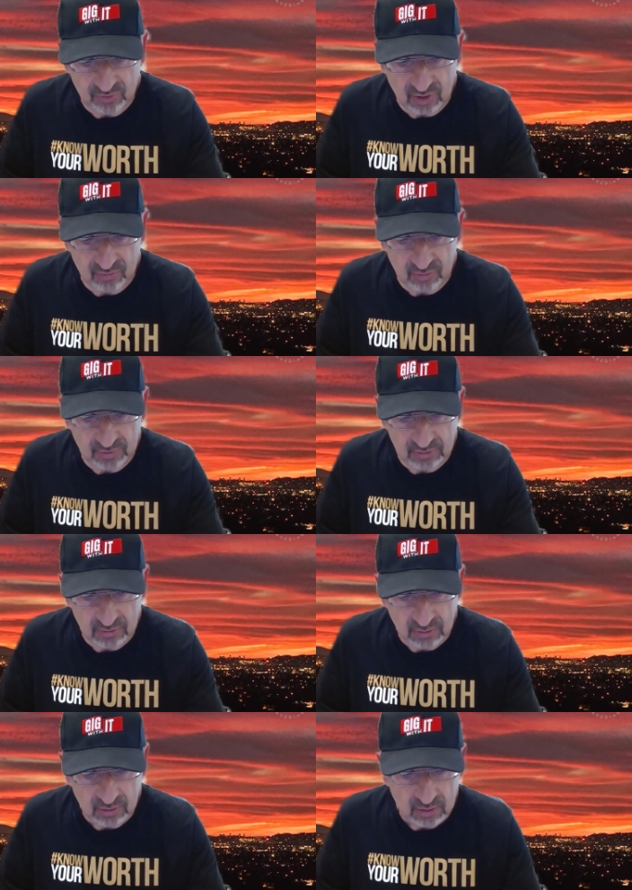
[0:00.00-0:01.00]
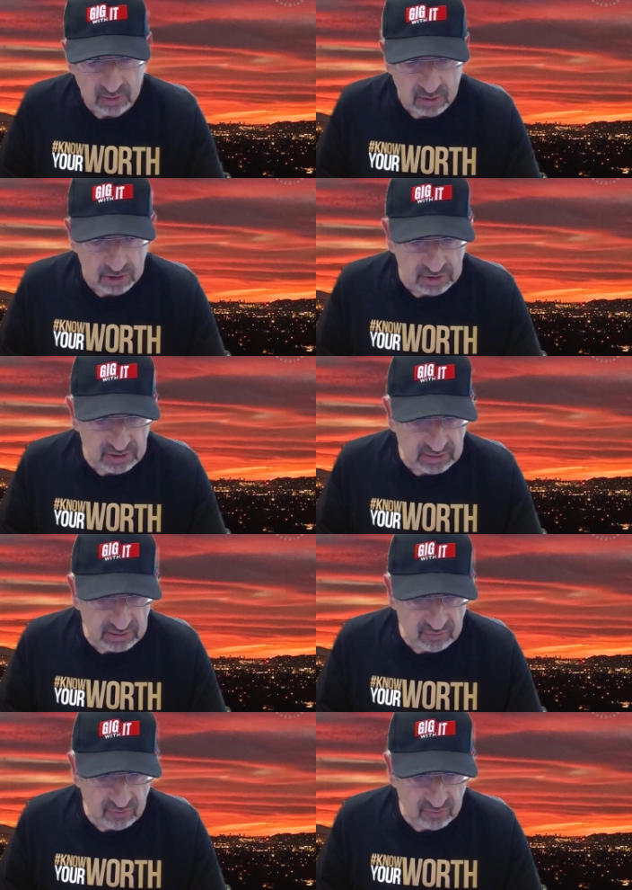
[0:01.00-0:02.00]
government
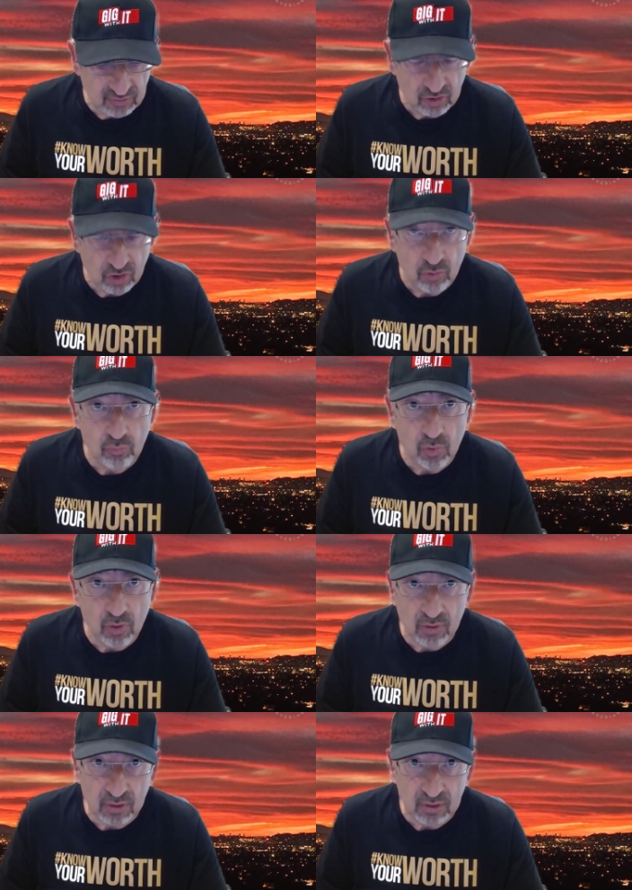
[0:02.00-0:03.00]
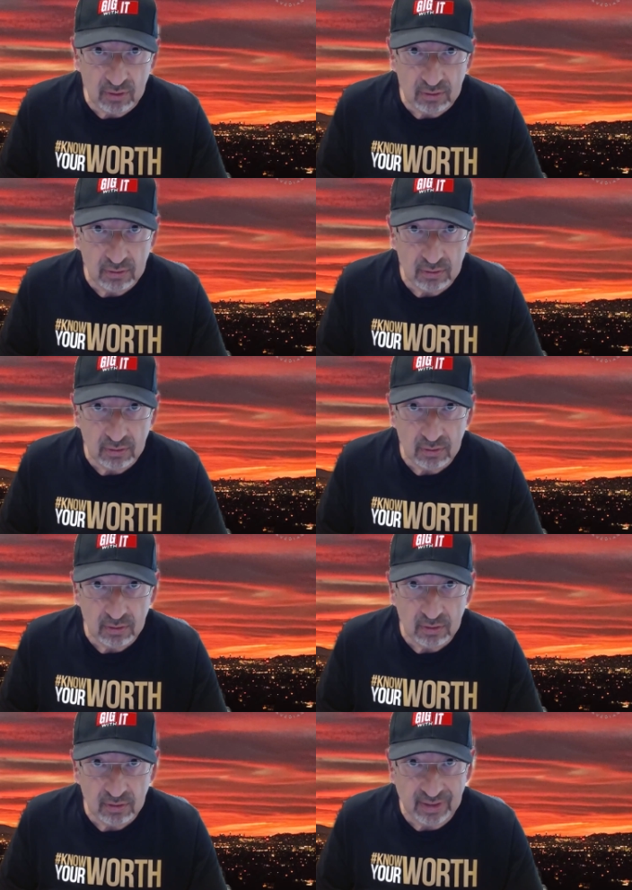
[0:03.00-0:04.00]
needs more
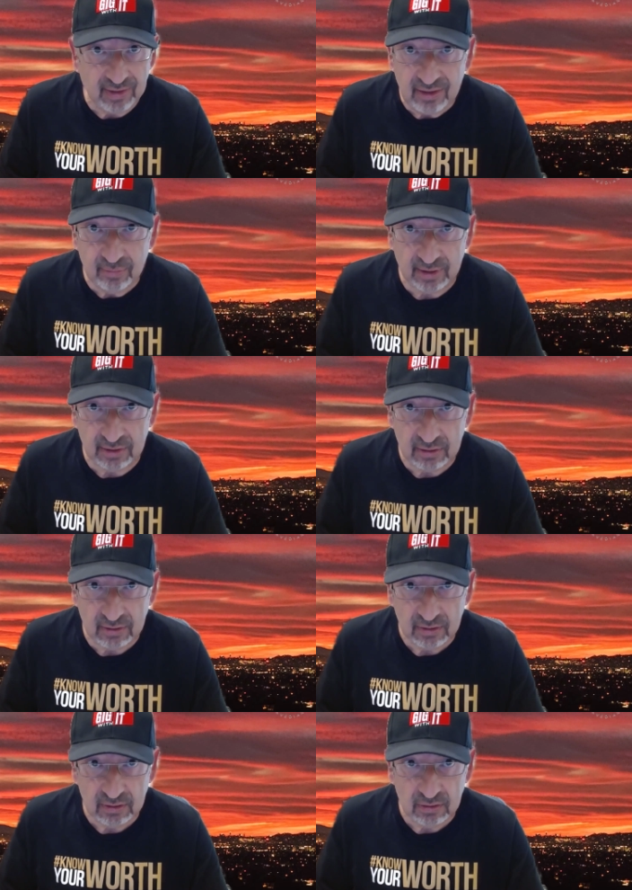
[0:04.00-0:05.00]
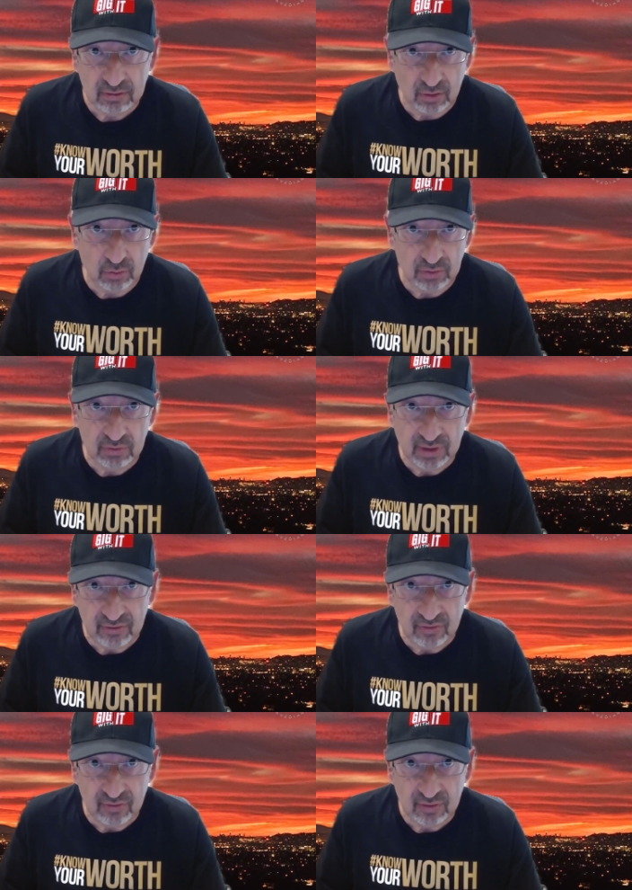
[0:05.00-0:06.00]
than anybody, lower
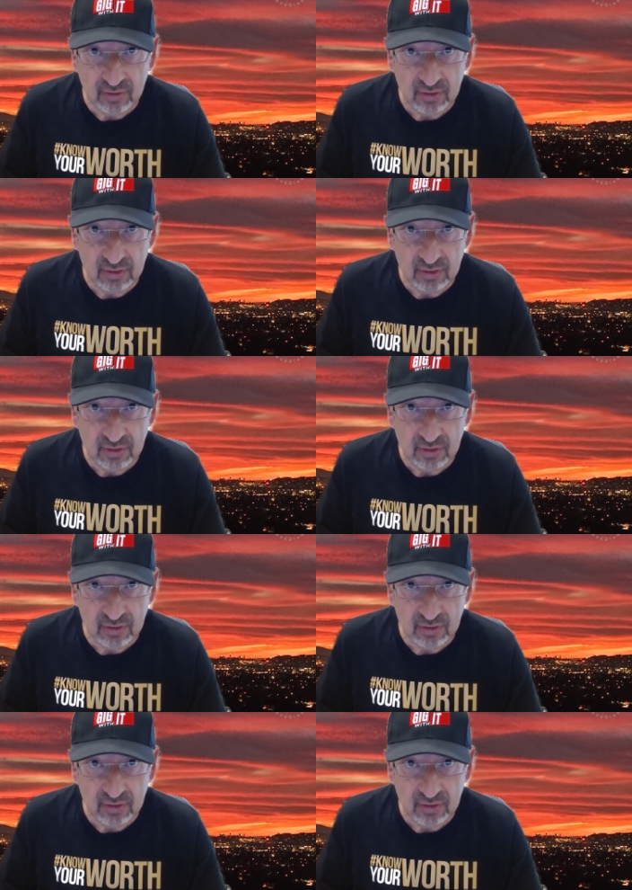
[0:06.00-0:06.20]
rates.